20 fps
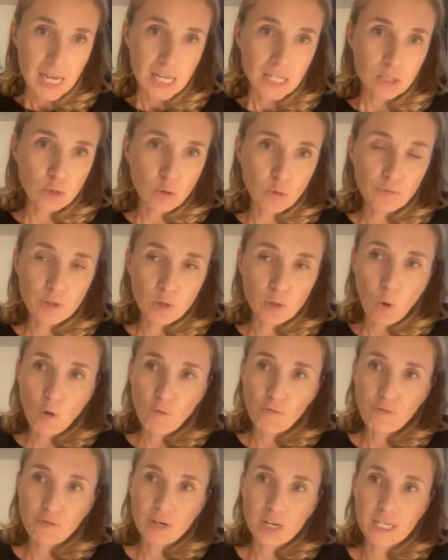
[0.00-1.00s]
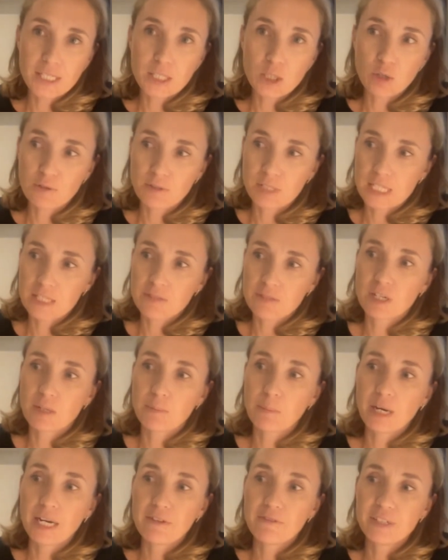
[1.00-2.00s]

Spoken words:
So we offer services whereby